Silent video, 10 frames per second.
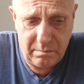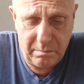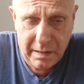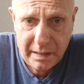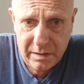
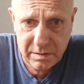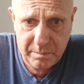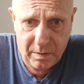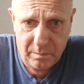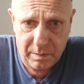major
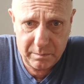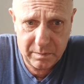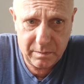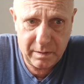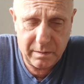
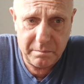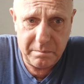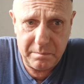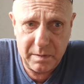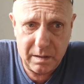problems with the
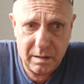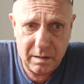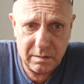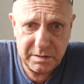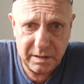
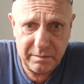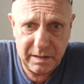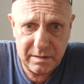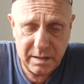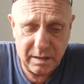
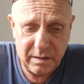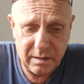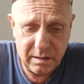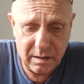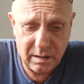
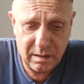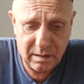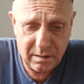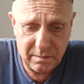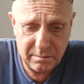CVT.
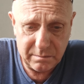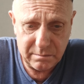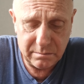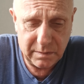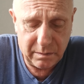
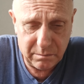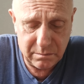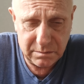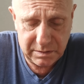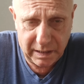It
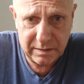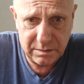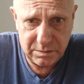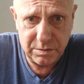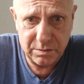
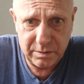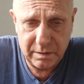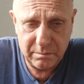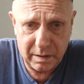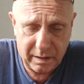started
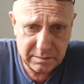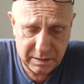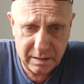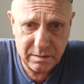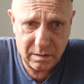juddering when I
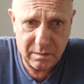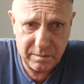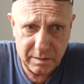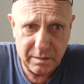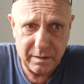set
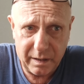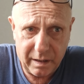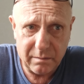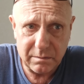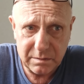off, and
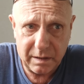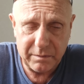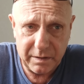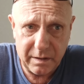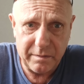then I was
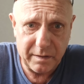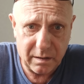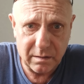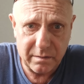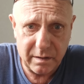having
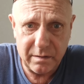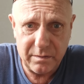difficulty